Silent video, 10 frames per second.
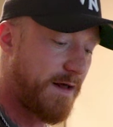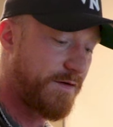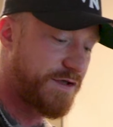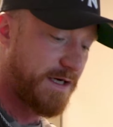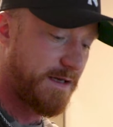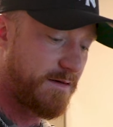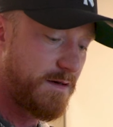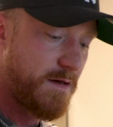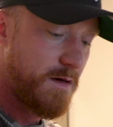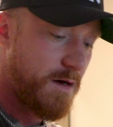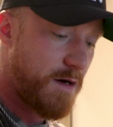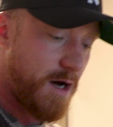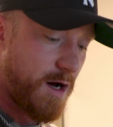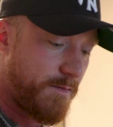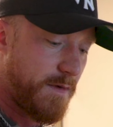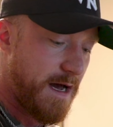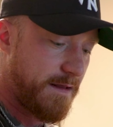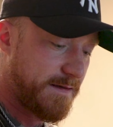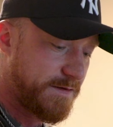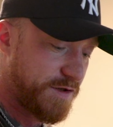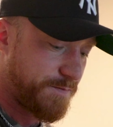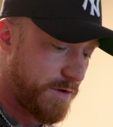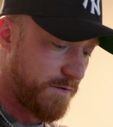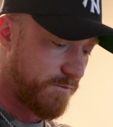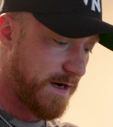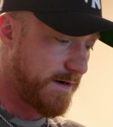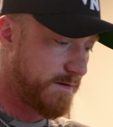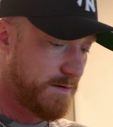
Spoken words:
on the chicken. I like to just put it right